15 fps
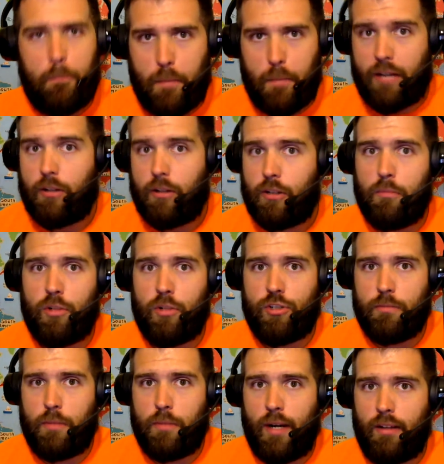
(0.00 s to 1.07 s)
better
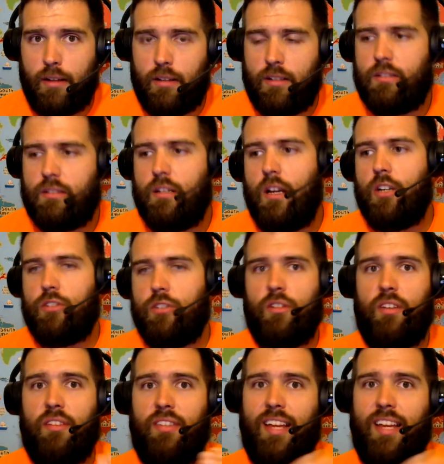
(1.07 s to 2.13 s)
commercial pilots so
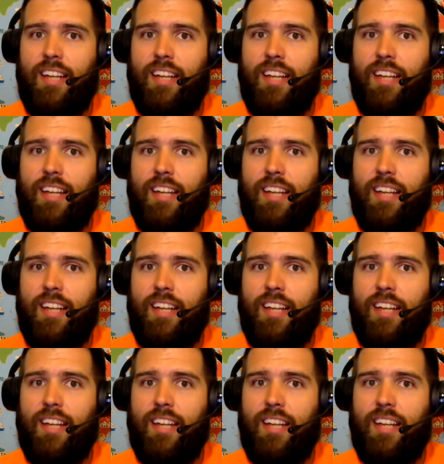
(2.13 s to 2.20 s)
that they